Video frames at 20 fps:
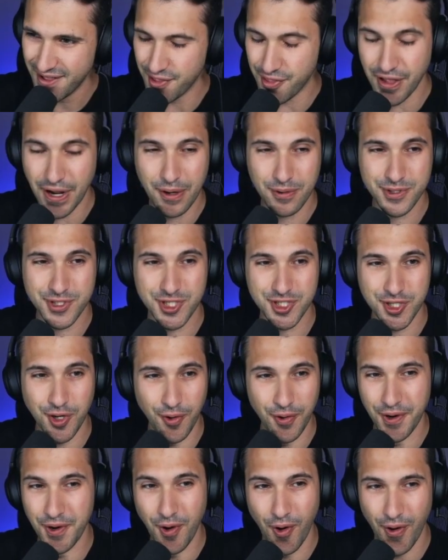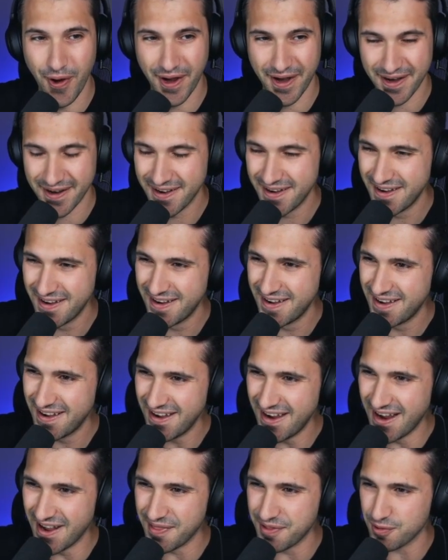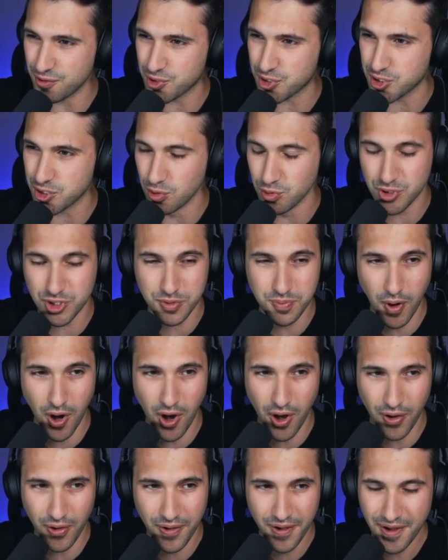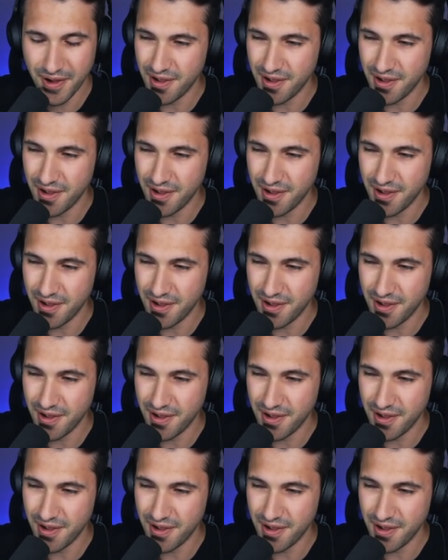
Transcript: They're so annoying and they're so small.